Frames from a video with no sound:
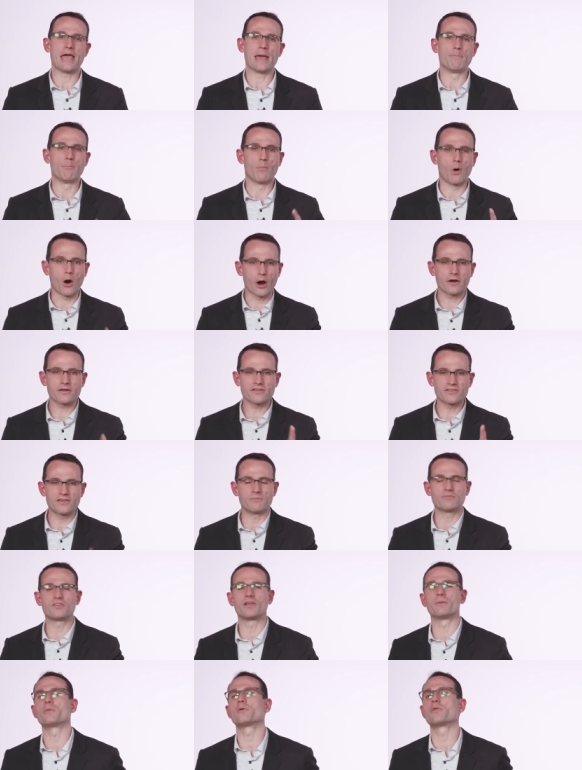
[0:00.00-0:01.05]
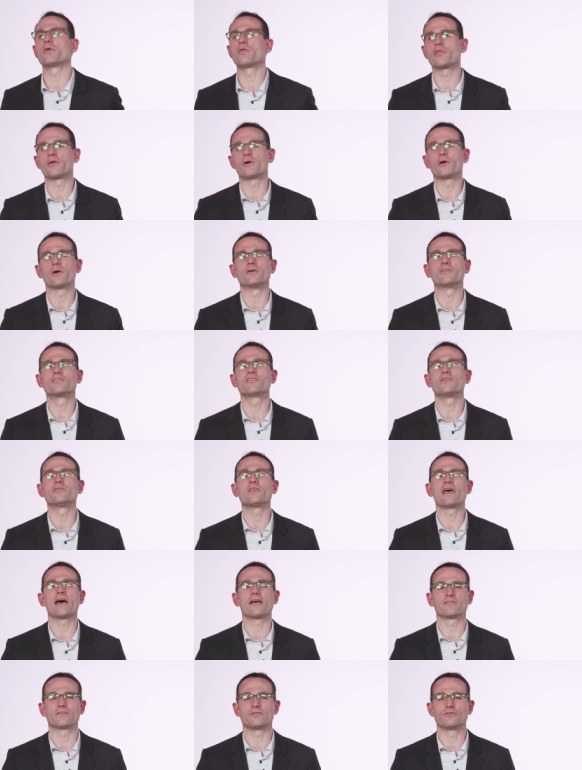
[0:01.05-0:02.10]
And mark September the 3rd,
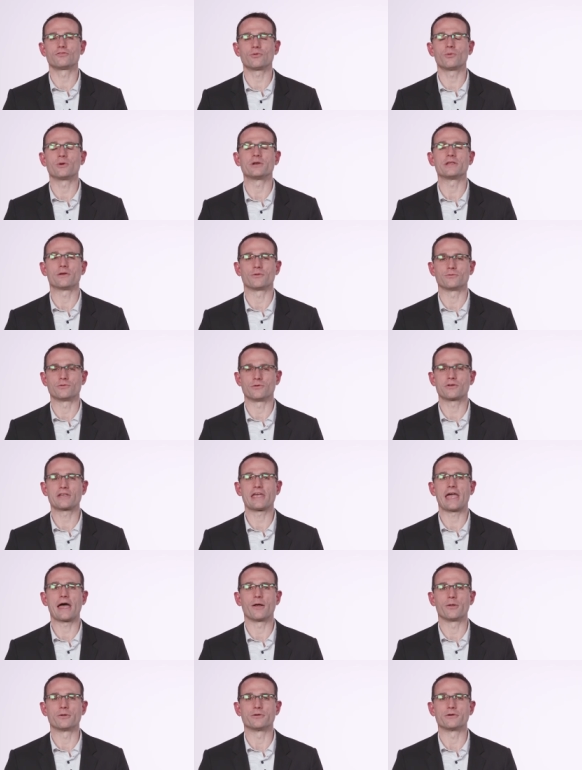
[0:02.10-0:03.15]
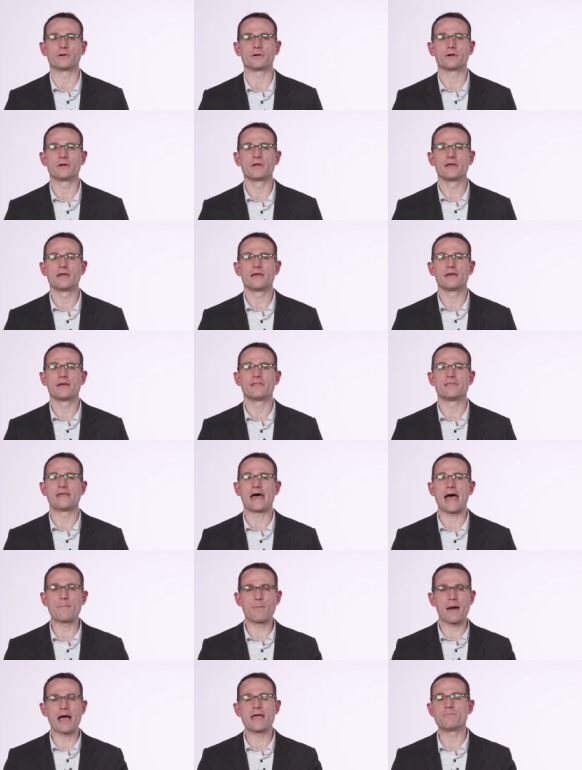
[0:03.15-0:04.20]
2020 on your calendar.
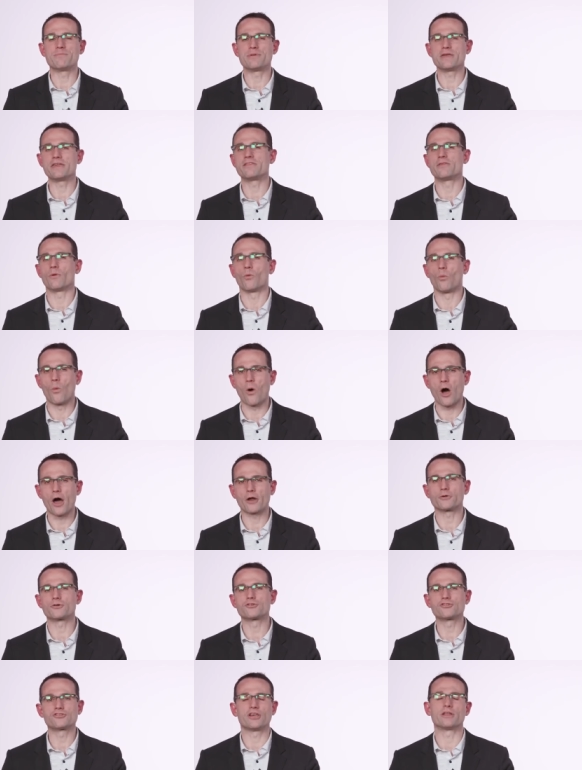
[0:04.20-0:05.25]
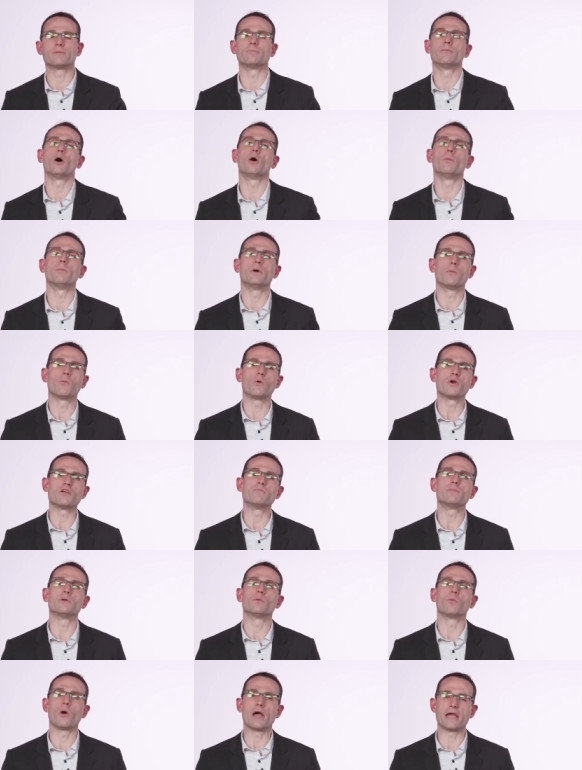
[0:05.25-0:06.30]
That might be the watershed moment we've
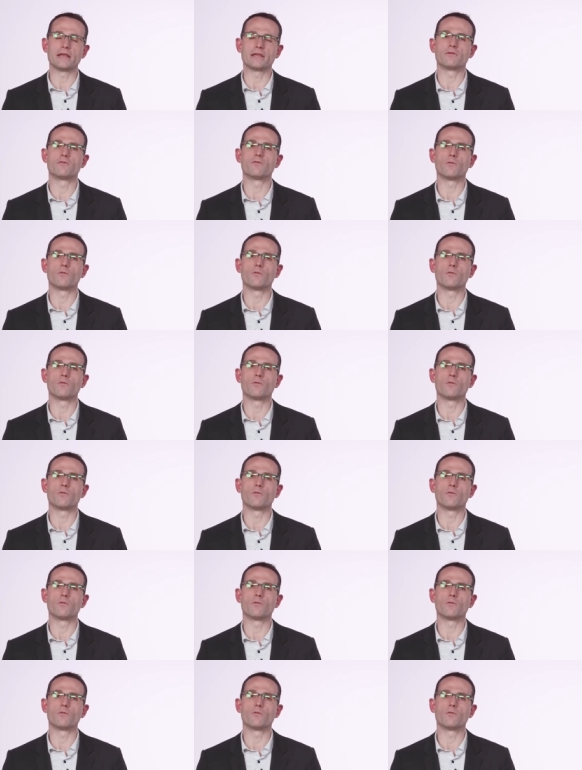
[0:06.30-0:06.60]
been waiting